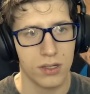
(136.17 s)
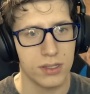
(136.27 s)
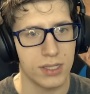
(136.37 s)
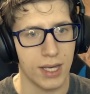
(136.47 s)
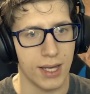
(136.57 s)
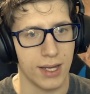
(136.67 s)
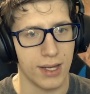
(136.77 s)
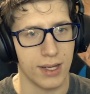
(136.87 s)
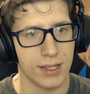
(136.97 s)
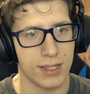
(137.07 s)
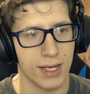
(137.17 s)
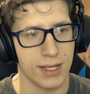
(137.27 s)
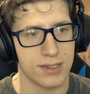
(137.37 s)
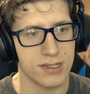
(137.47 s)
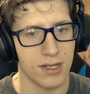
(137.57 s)
Yeah,
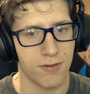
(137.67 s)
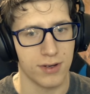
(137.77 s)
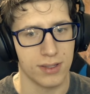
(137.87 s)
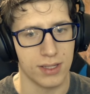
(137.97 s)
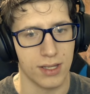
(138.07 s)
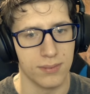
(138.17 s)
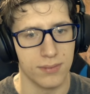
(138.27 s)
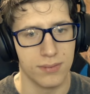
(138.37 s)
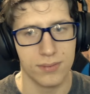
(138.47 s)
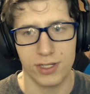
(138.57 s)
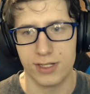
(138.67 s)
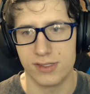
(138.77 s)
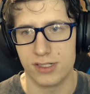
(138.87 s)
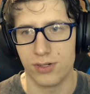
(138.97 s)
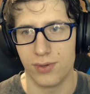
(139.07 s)
it's definitely them. Because
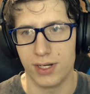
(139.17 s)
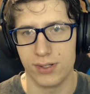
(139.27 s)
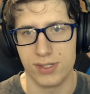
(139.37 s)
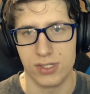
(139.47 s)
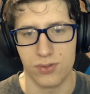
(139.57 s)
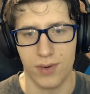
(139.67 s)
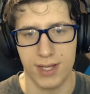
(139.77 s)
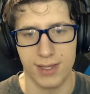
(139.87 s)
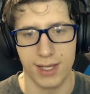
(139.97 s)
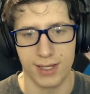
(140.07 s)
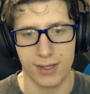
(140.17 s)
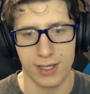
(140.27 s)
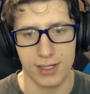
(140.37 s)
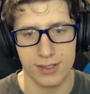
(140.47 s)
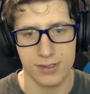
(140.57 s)
no one else is red like
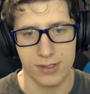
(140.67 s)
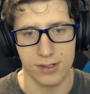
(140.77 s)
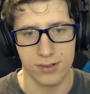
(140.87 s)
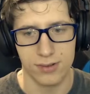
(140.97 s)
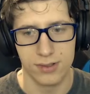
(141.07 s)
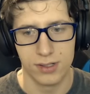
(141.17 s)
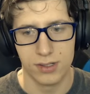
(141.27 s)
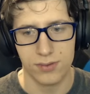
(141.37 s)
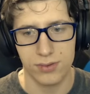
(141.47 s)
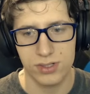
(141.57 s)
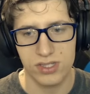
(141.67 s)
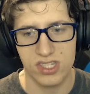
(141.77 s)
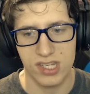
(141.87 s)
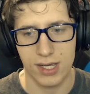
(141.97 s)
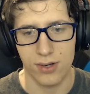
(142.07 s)
that, so... we'll just
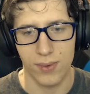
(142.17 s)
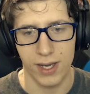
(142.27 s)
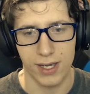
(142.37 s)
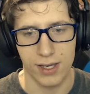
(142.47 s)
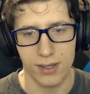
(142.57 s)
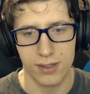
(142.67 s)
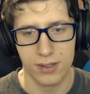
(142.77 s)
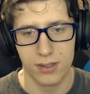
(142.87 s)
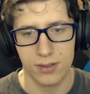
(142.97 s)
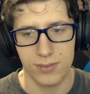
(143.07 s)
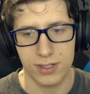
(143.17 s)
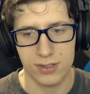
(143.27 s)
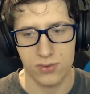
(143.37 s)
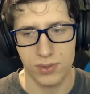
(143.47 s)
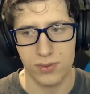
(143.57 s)
stay away.
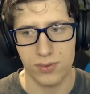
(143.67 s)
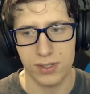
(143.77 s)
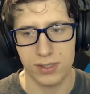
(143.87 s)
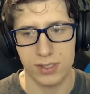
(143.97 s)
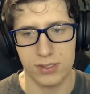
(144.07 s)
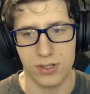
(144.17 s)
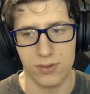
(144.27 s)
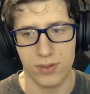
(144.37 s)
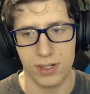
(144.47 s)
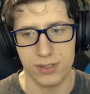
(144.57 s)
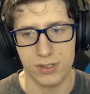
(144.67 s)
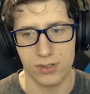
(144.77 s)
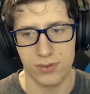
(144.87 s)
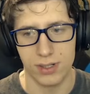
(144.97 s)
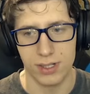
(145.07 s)
Because we really don't want to